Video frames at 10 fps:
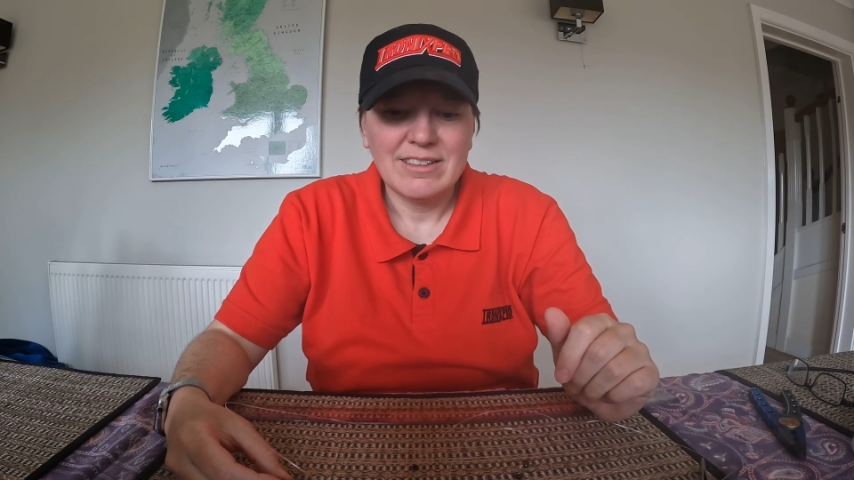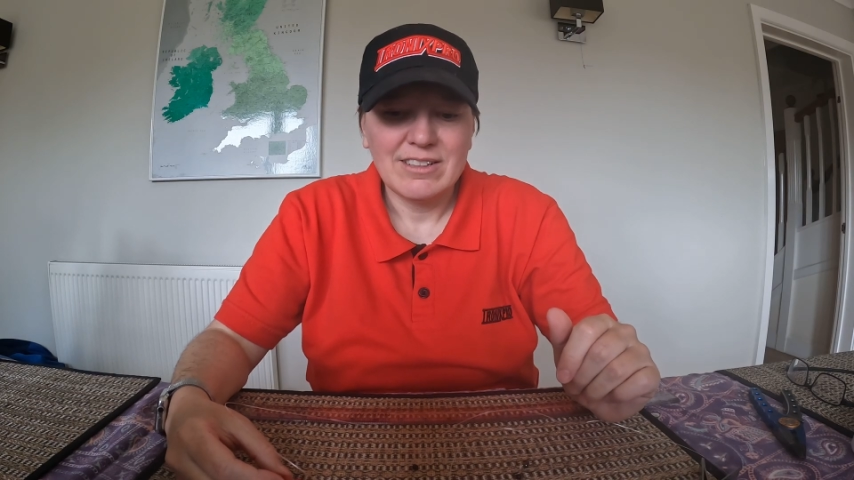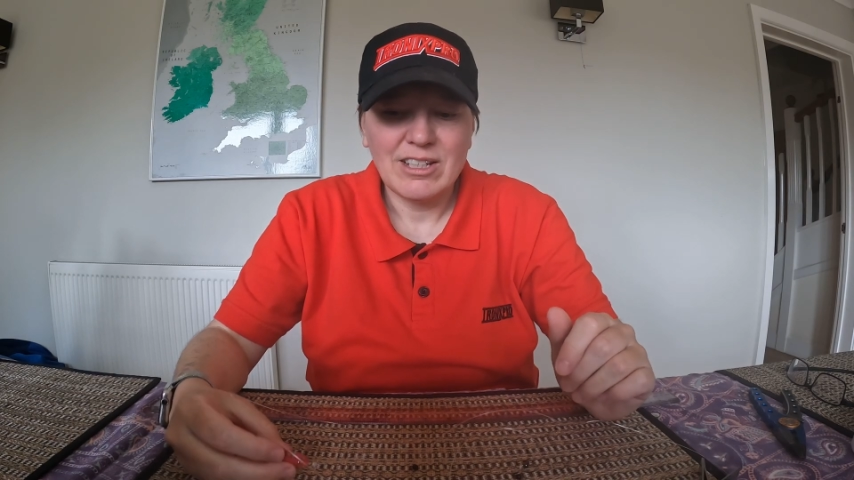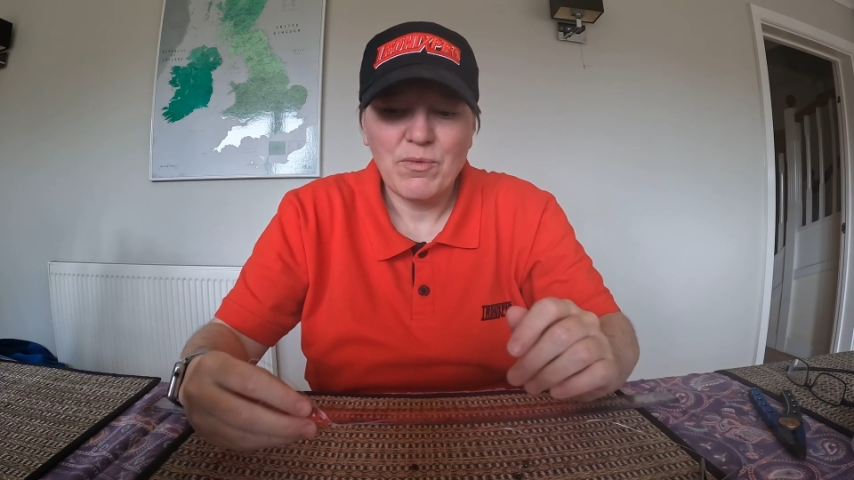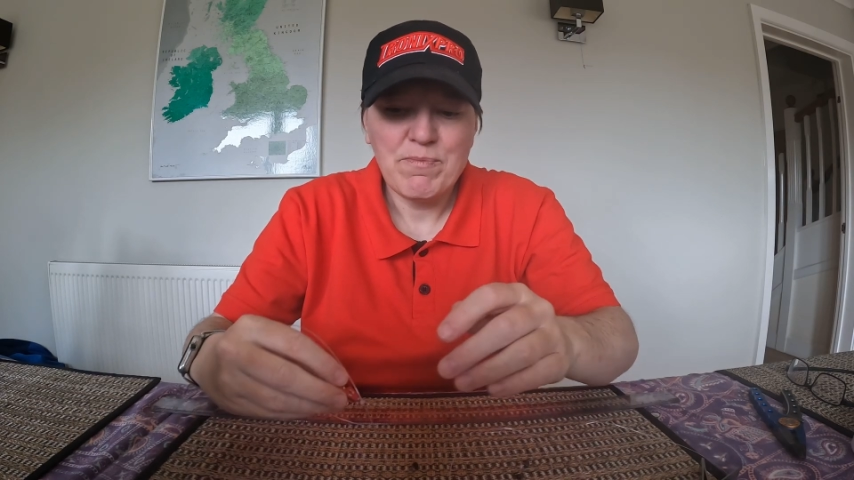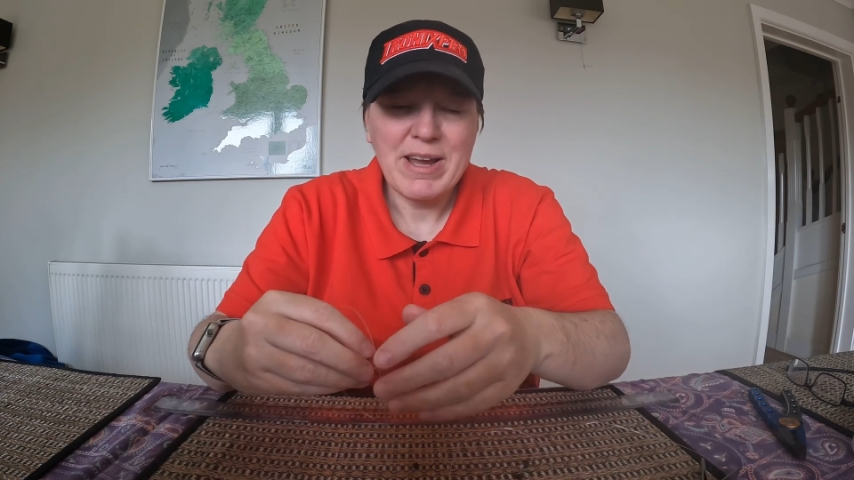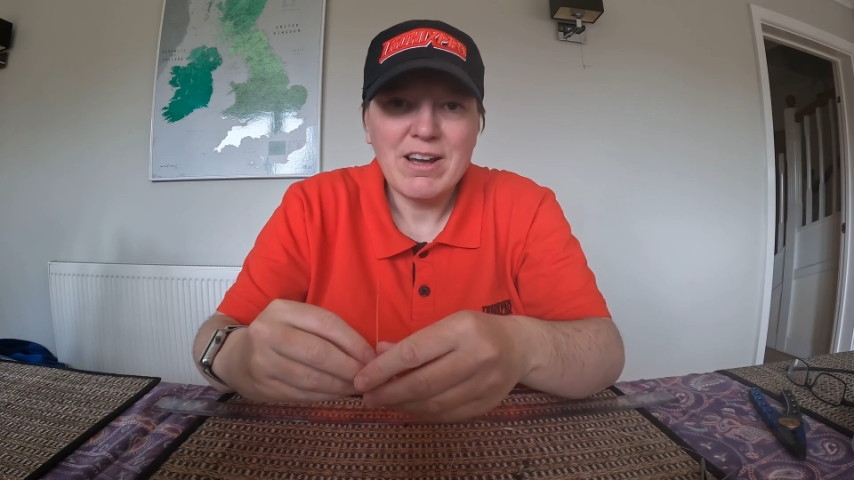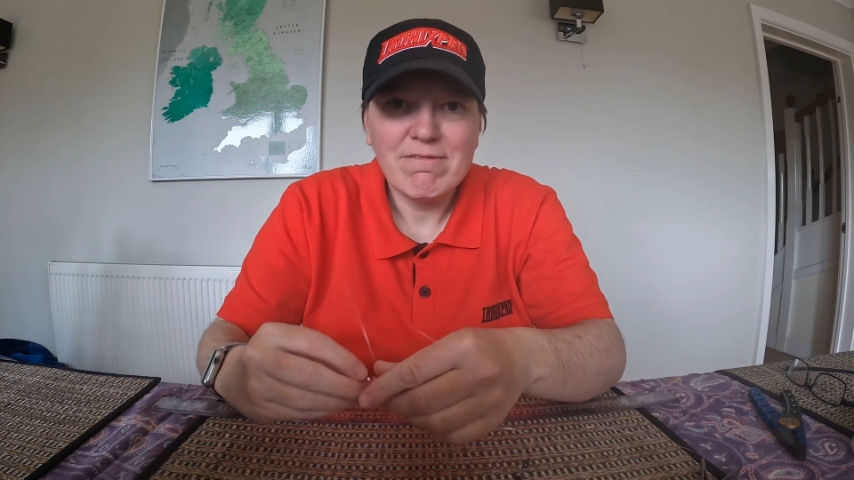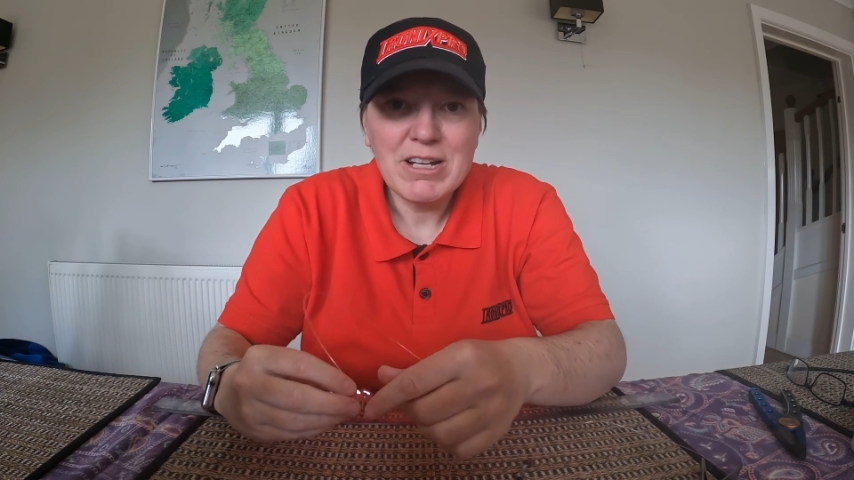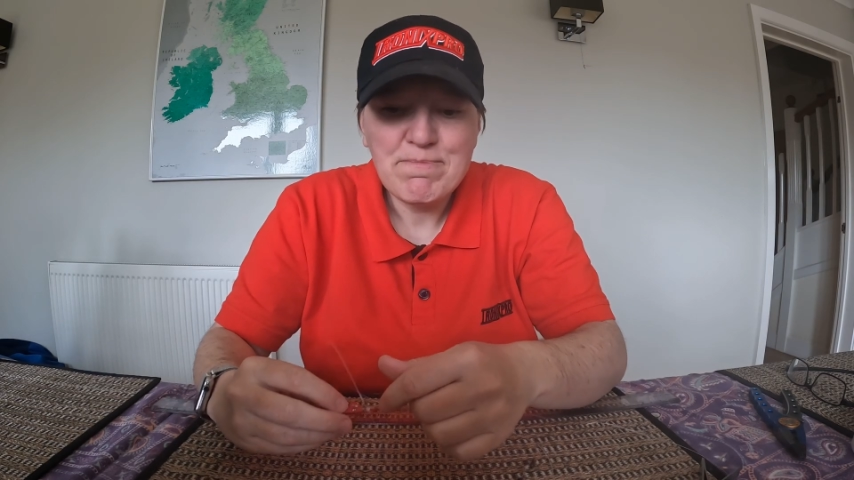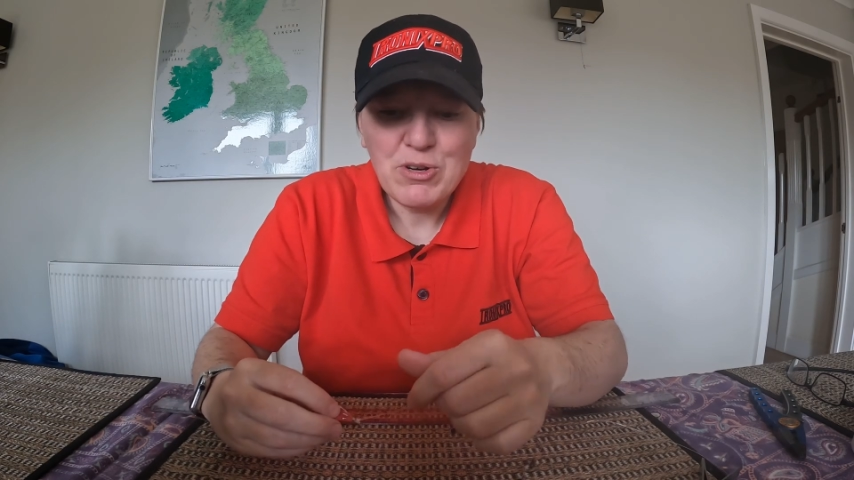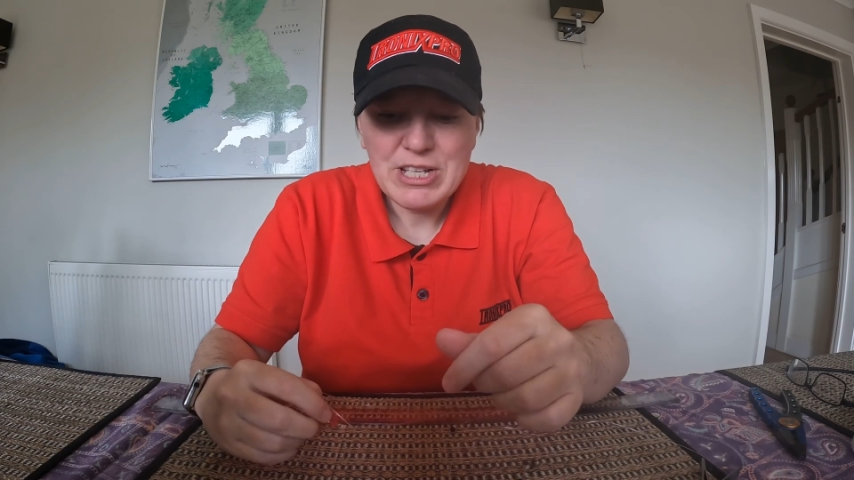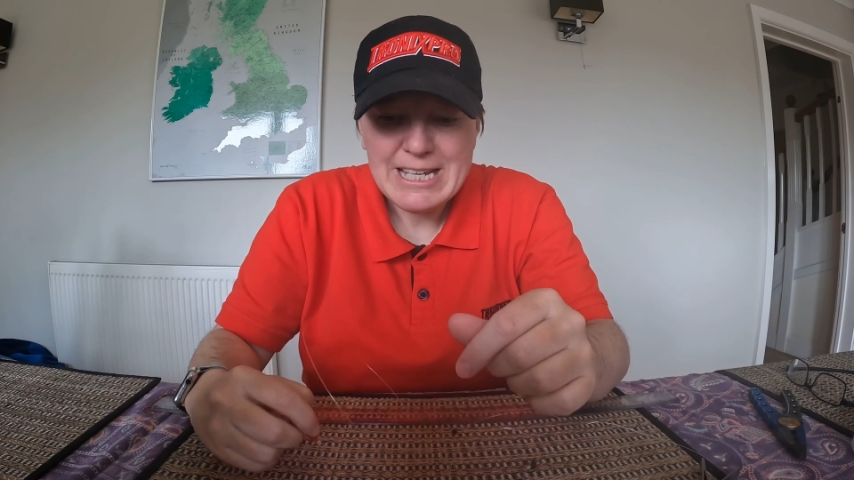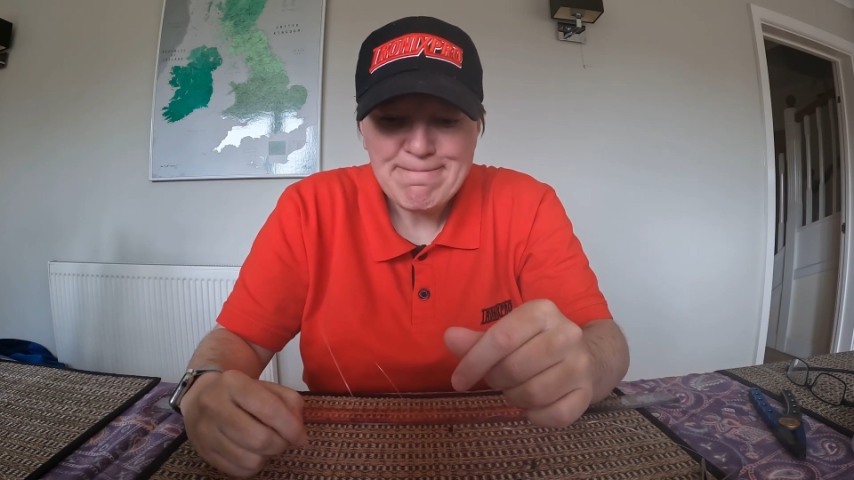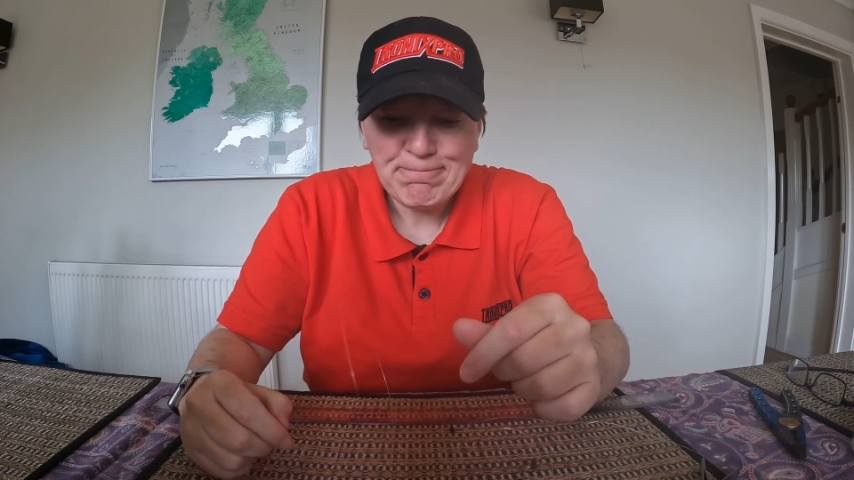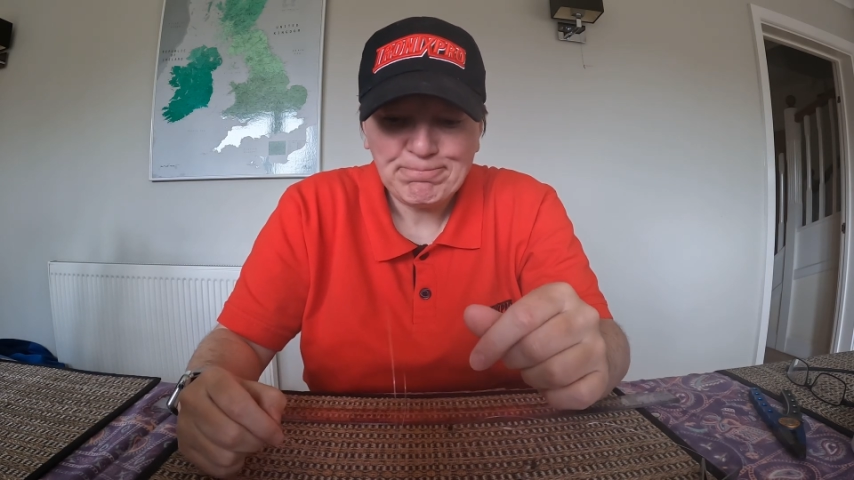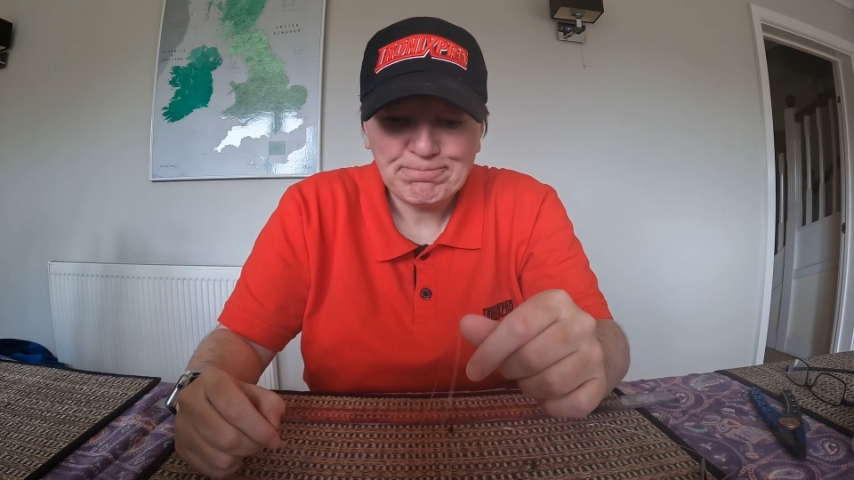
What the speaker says: So we've made our rig body,